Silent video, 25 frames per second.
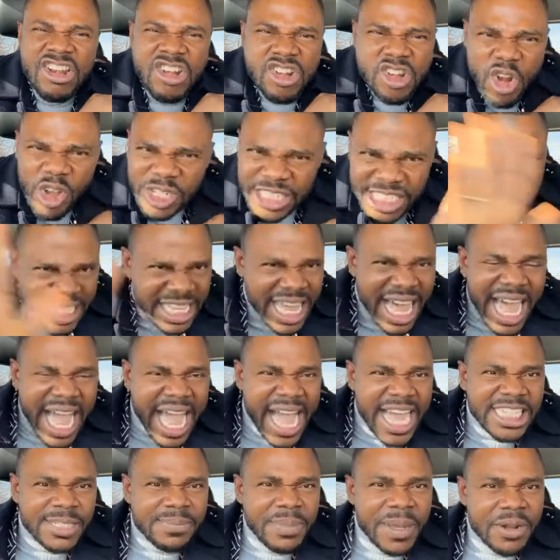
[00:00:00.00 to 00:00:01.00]

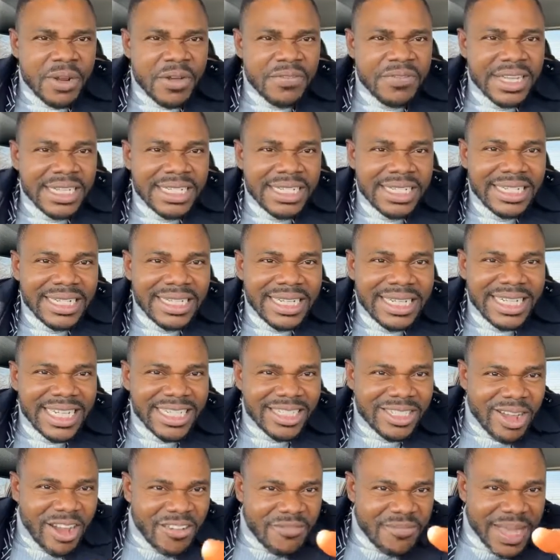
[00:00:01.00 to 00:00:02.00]
illogical aspect of it.
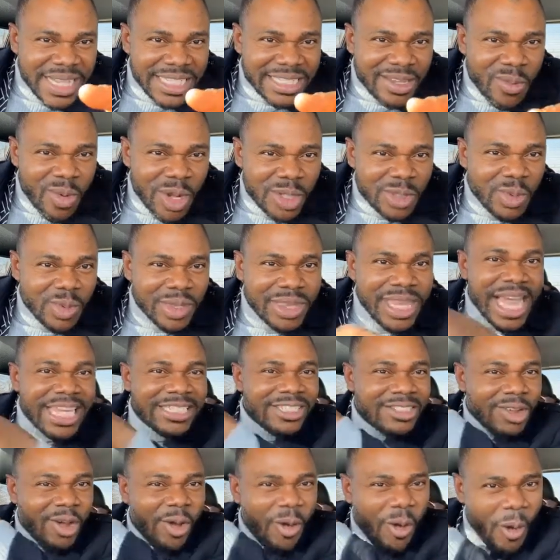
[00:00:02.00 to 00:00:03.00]
This government want to
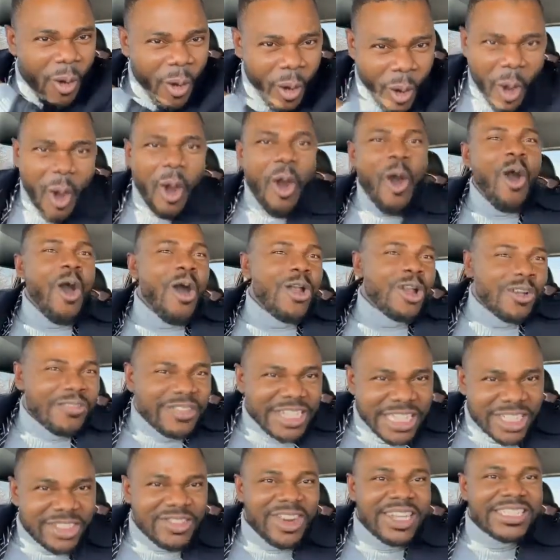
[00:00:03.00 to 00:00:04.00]
tax all
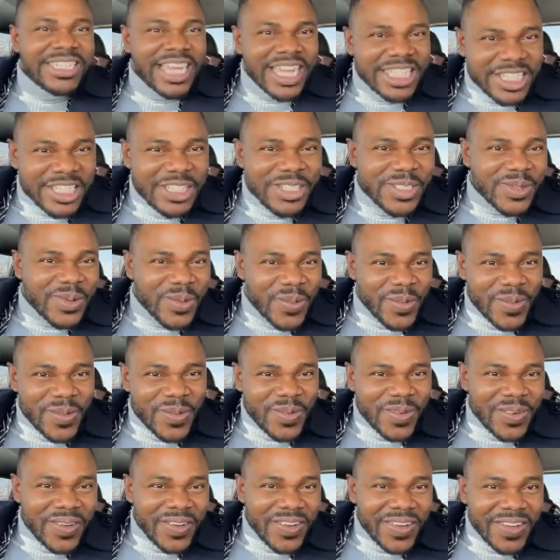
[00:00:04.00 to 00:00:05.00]
of these transactions. So, oh.
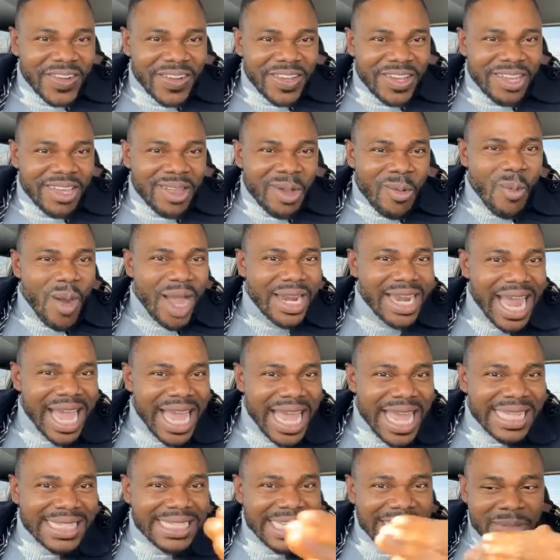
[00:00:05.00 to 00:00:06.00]
whether
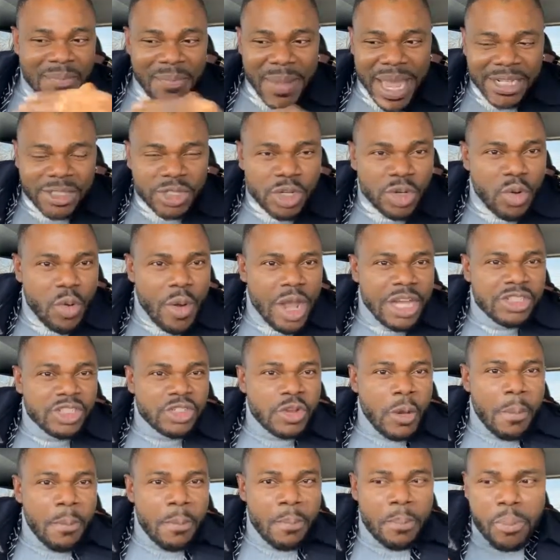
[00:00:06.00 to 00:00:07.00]
it is meant to go and
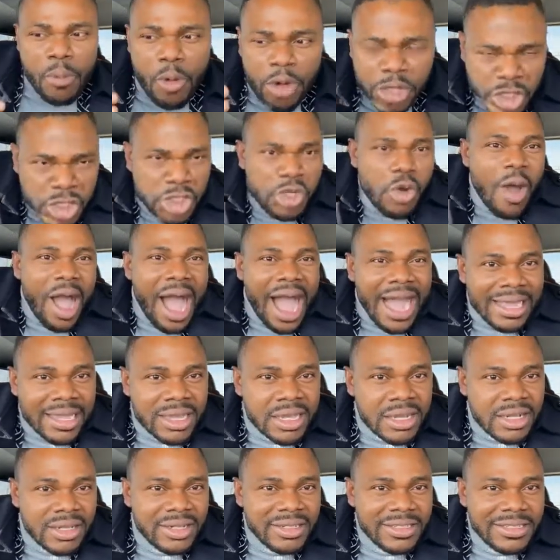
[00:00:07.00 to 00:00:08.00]
support your
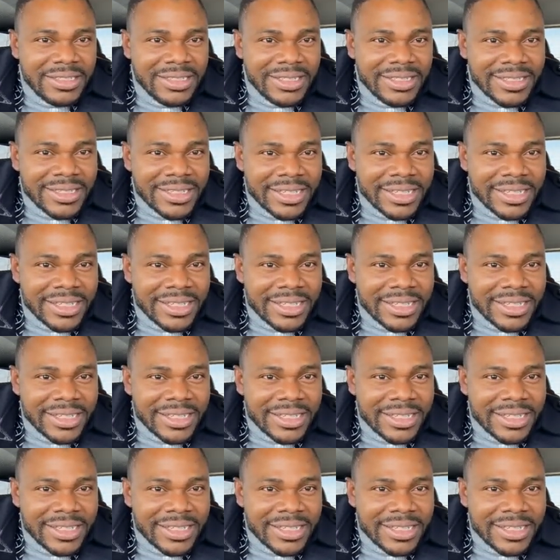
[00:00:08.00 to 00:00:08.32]
uncle